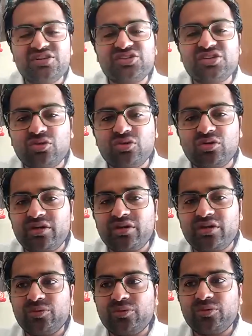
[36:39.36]
what
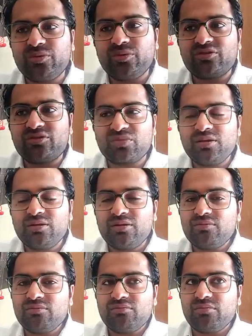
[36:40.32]
Atlassian is already doing.
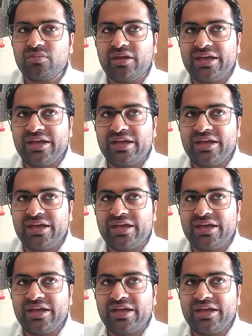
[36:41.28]
So